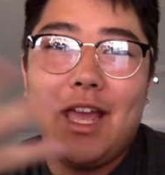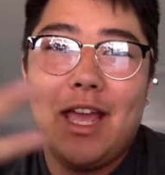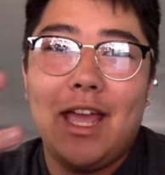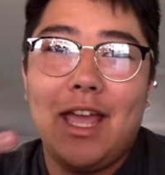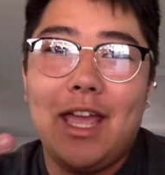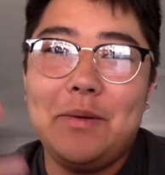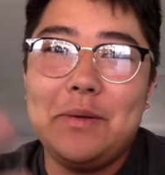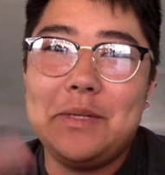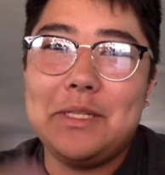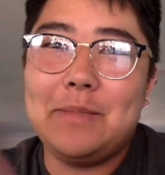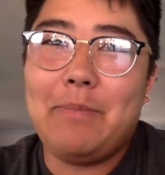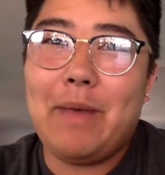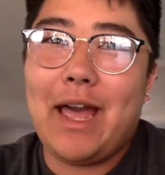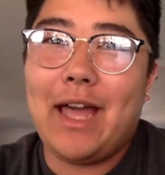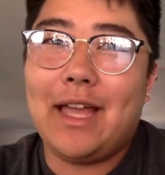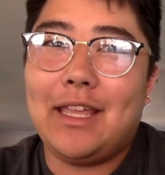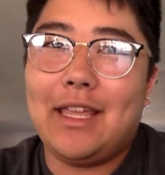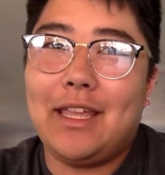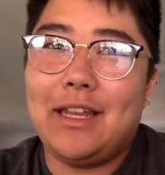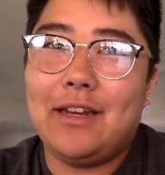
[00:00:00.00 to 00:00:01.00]
it was
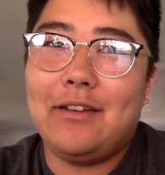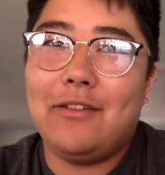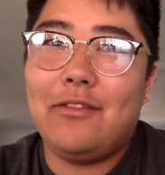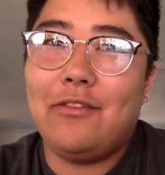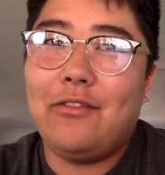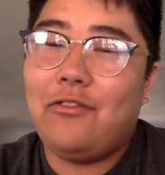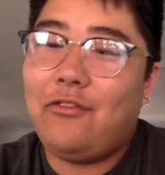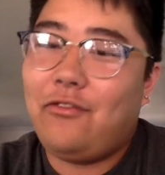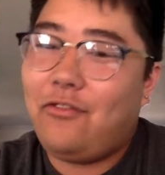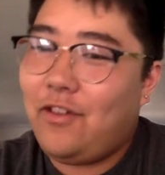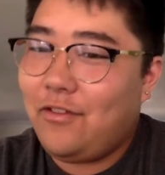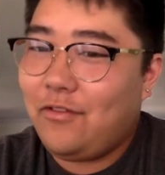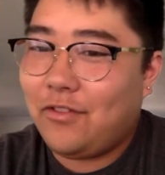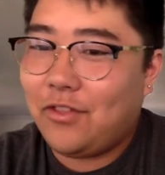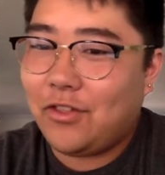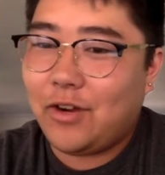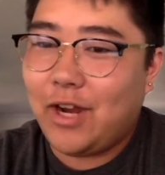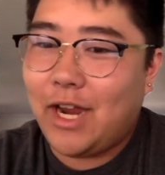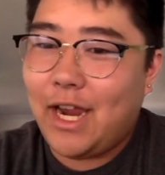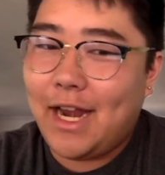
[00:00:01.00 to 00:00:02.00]
back in
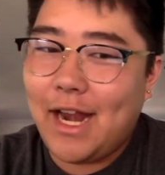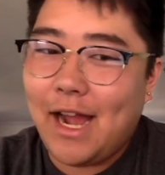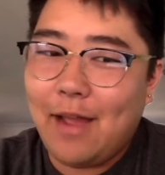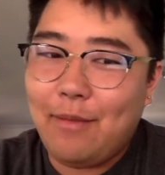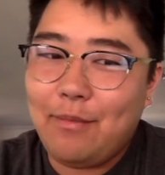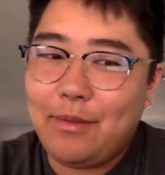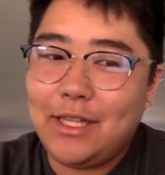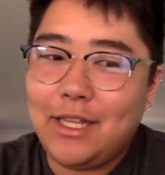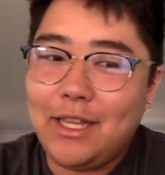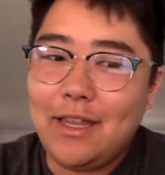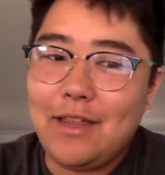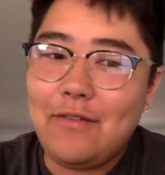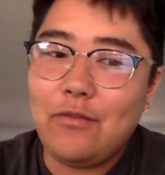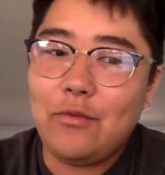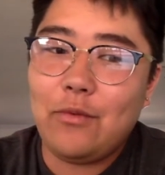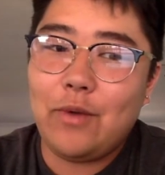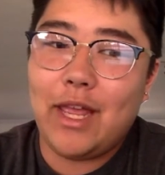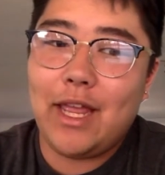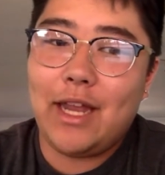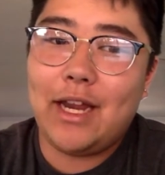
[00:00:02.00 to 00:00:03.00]
fifth grade, I believe,
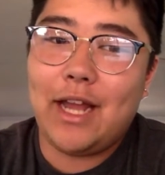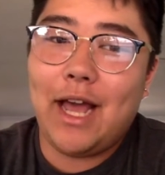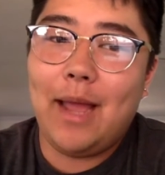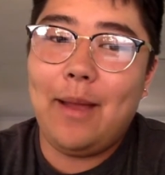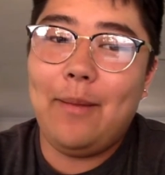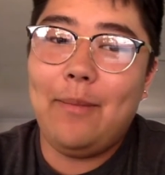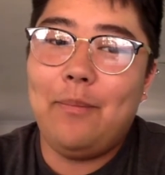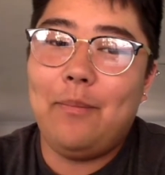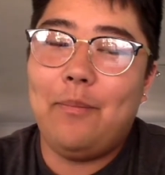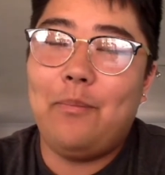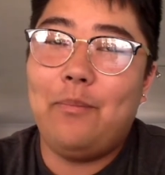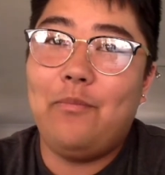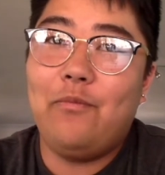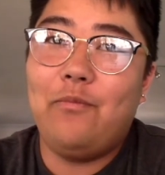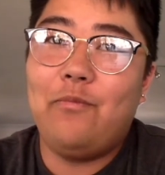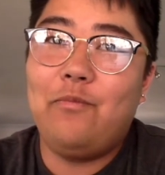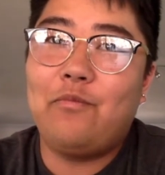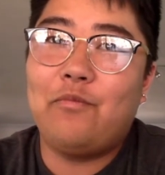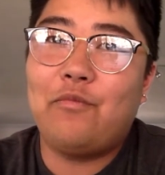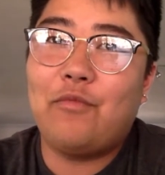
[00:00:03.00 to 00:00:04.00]
when I
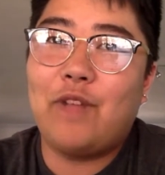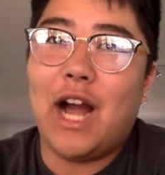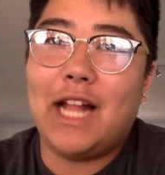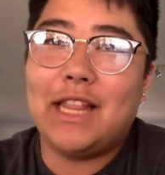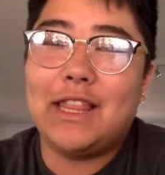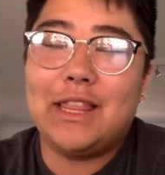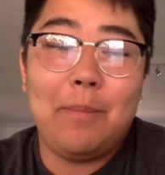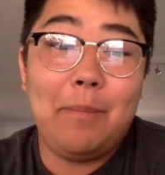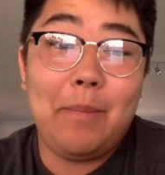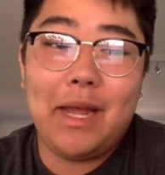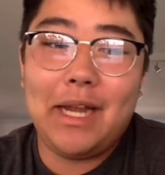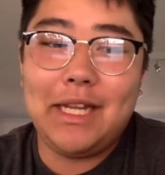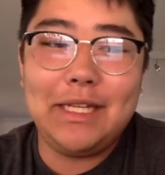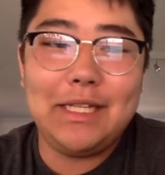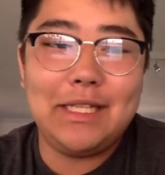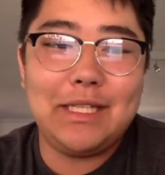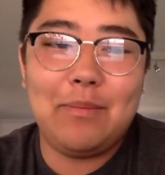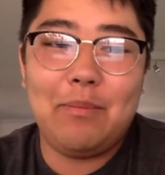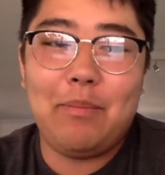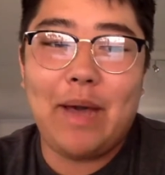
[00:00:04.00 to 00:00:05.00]
got the money
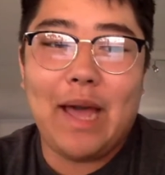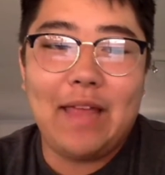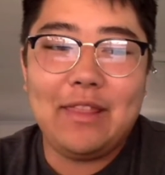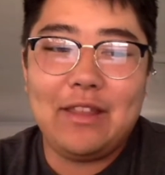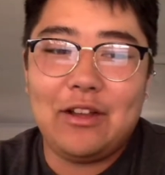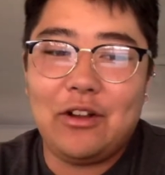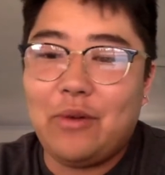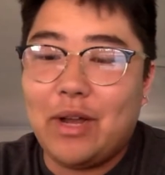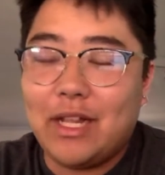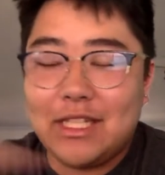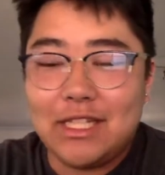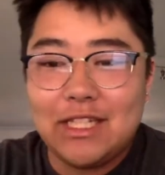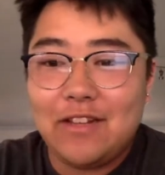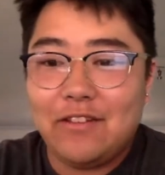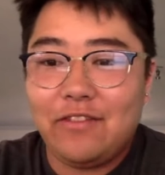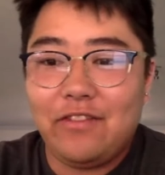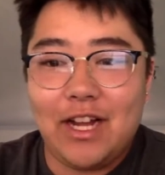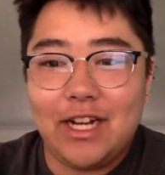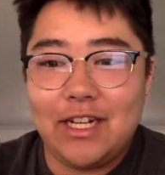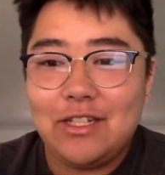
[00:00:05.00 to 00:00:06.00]
to buy the Gwen
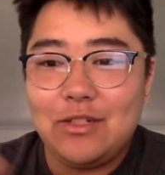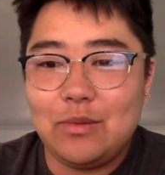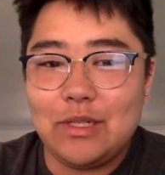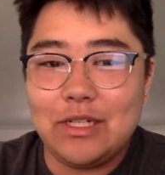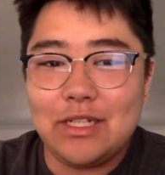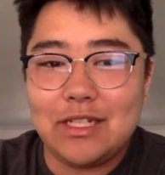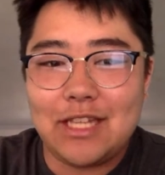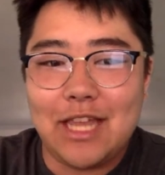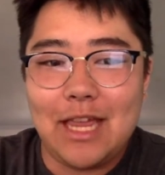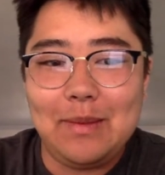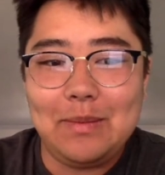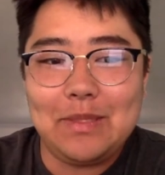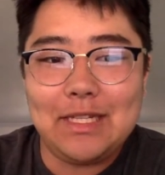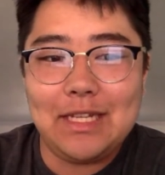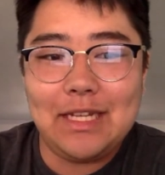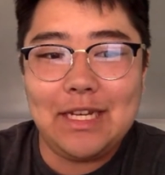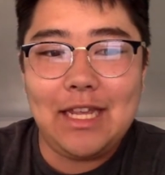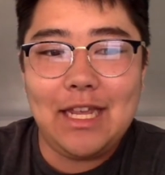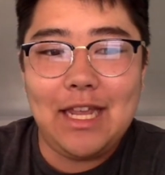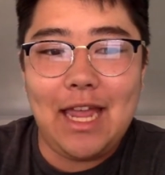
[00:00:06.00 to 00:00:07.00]
Stefani Sweet Escape
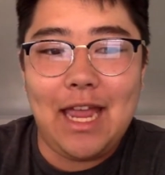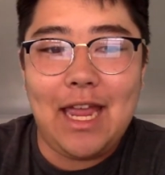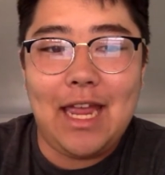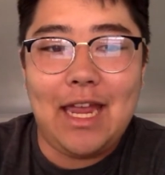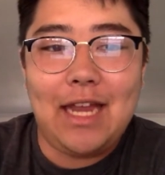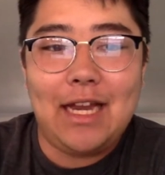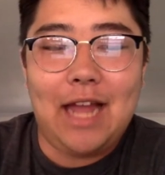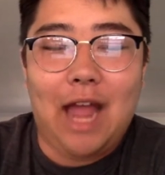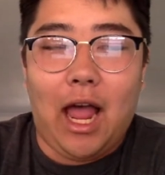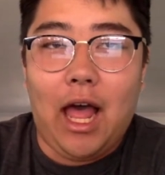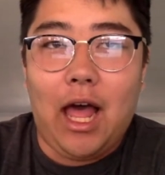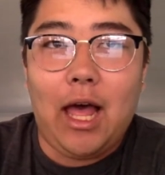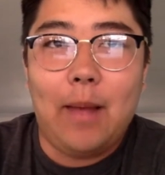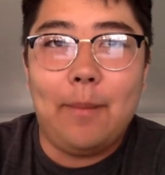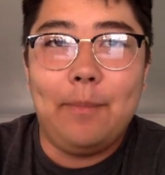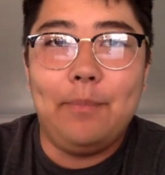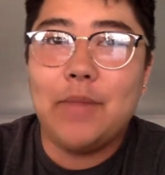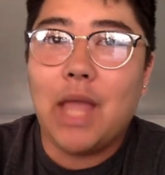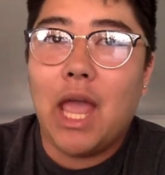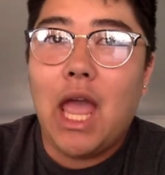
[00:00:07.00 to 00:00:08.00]
CD. And
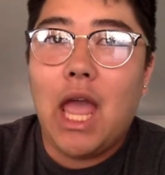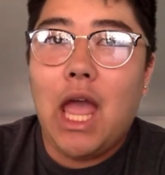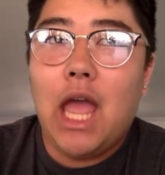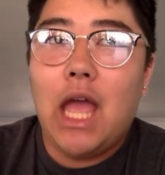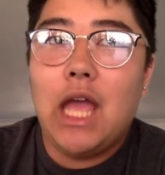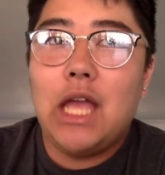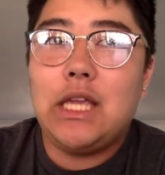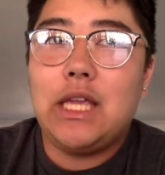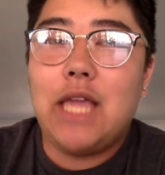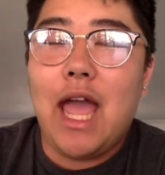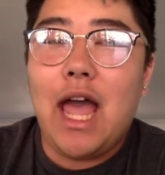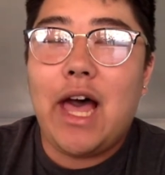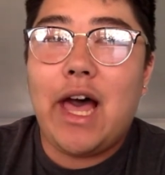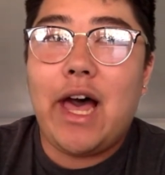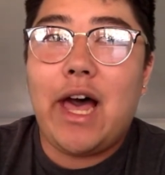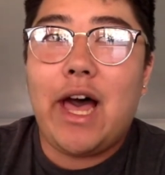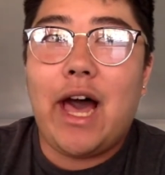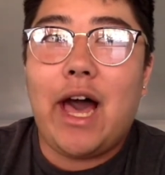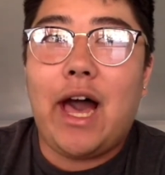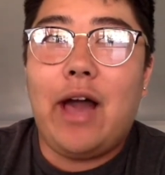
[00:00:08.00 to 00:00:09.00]

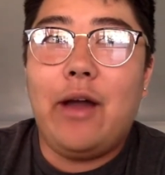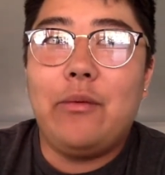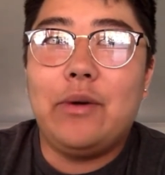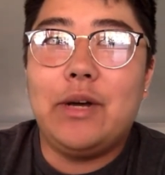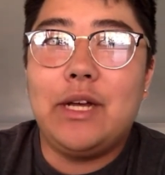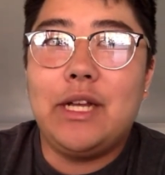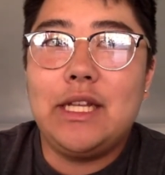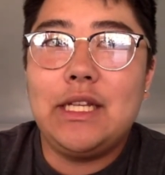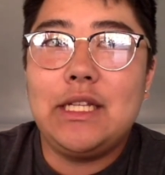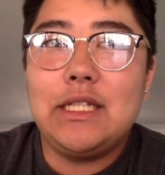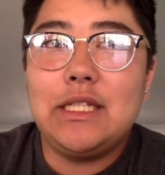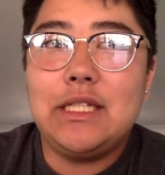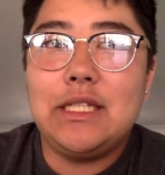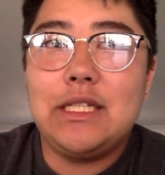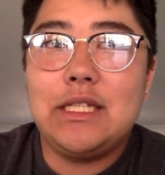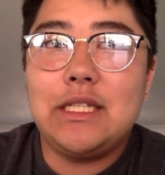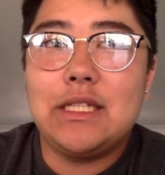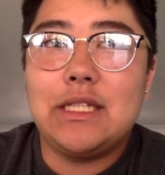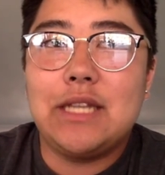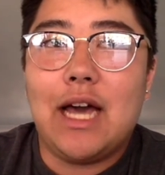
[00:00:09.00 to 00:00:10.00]
yeah, I
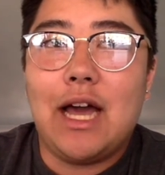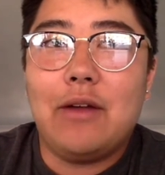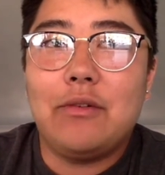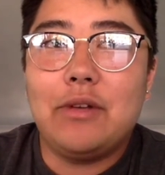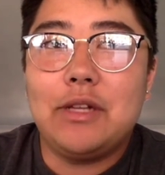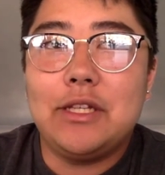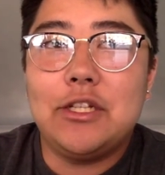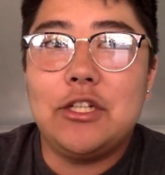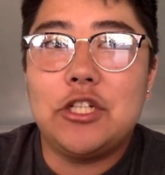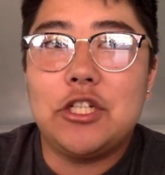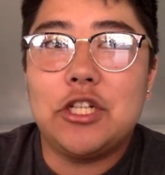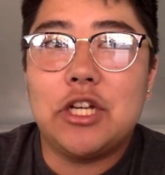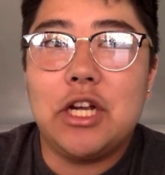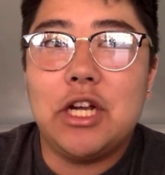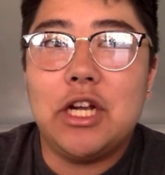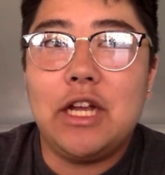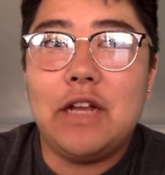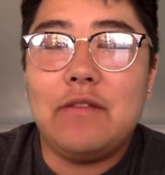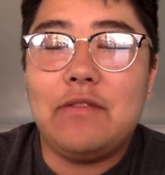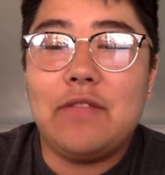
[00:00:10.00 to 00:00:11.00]
was not really
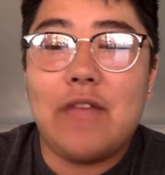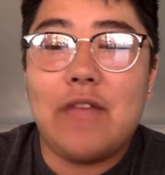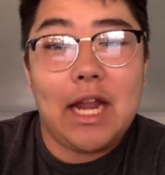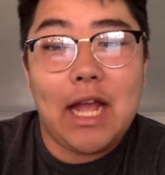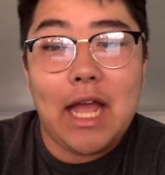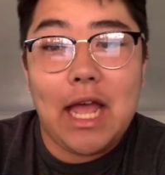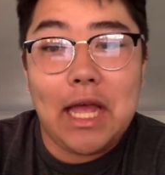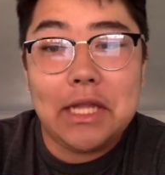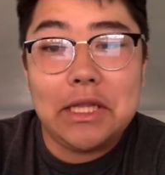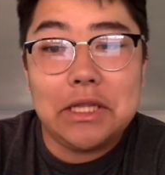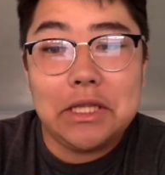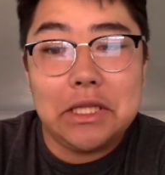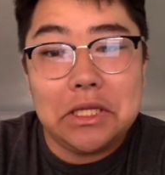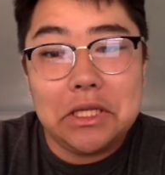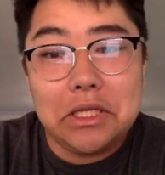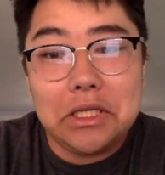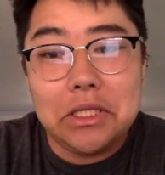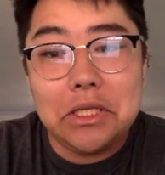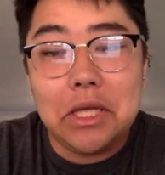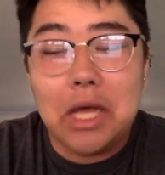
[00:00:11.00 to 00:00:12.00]
sure if had
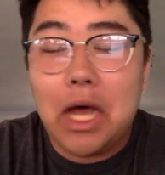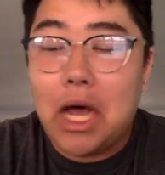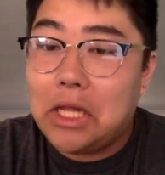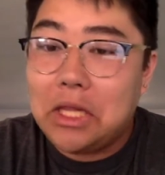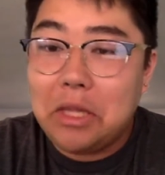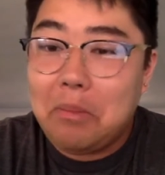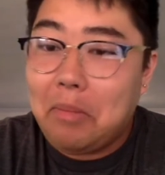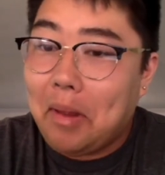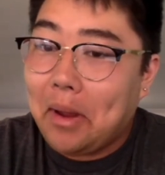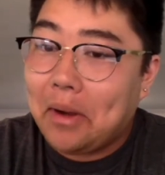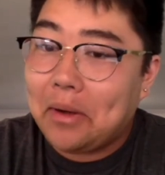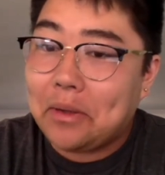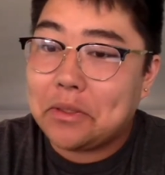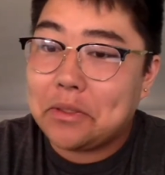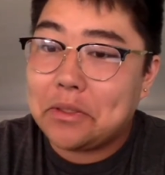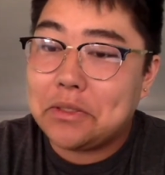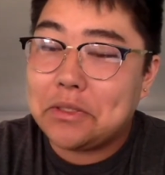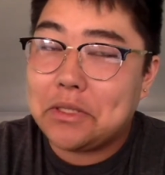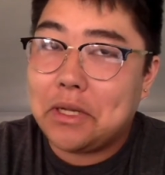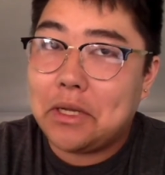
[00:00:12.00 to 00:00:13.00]
the Holla Back
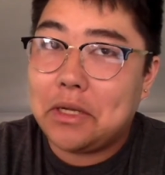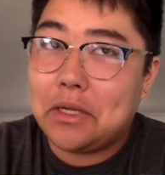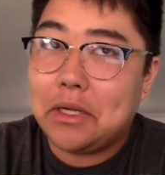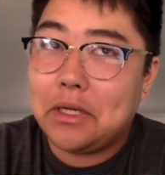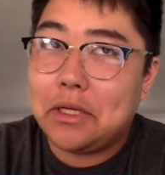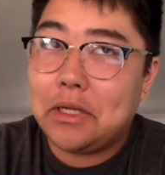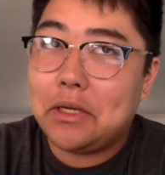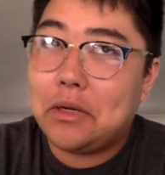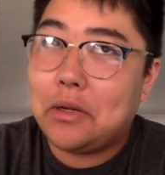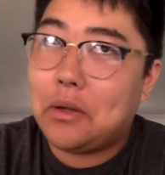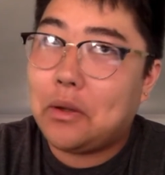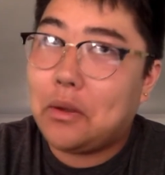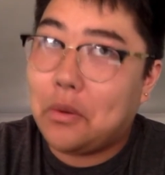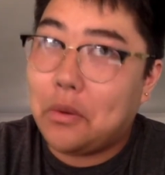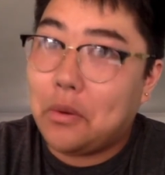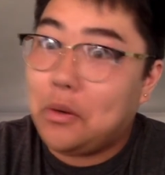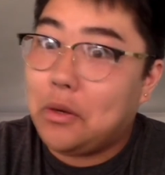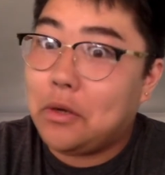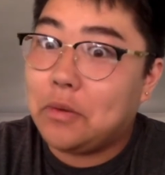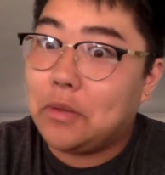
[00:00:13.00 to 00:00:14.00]
Girl song on it
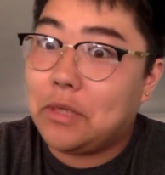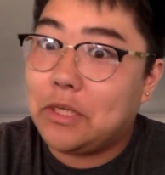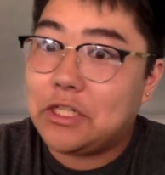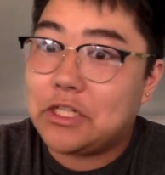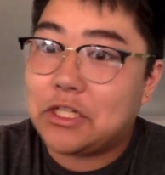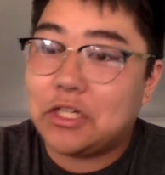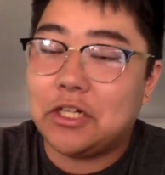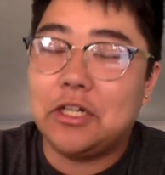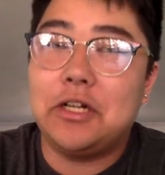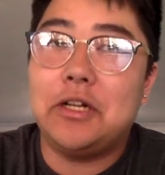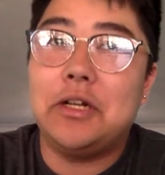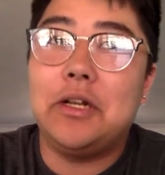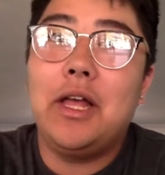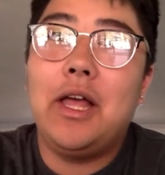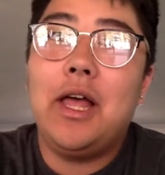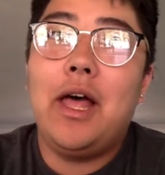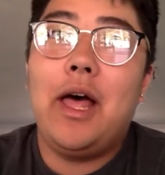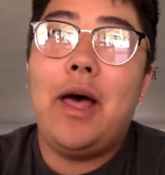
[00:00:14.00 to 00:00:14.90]
or Rich Girl.